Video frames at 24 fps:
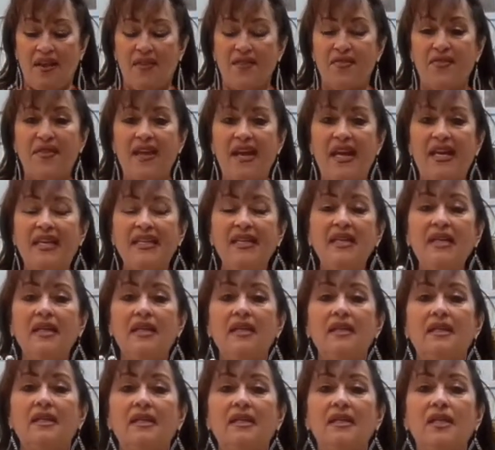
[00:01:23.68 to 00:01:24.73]
Then
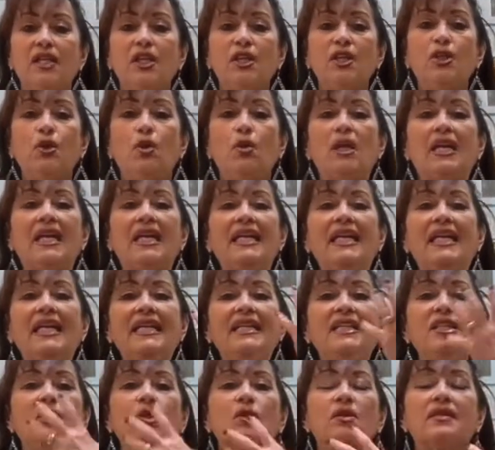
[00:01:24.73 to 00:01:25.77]
you
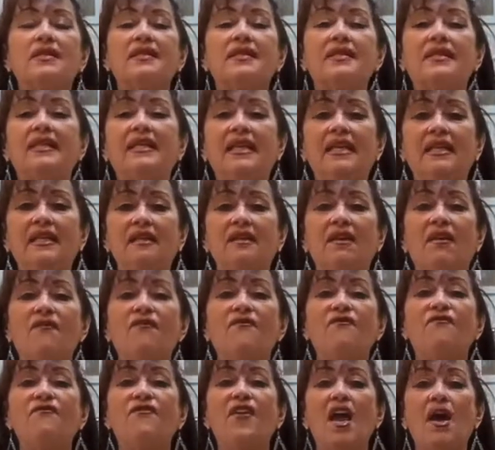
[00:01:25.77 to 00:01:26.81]
clean your skin
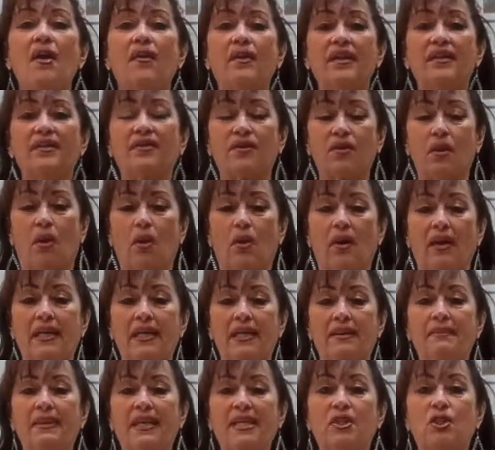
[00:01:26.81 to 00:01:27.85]
very thoroughly,
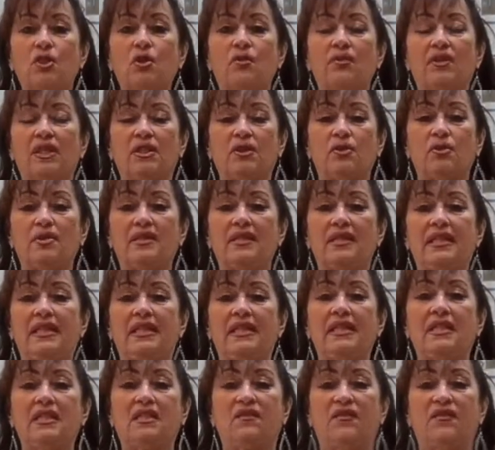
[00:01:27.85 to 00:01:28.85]
make sure that your skin is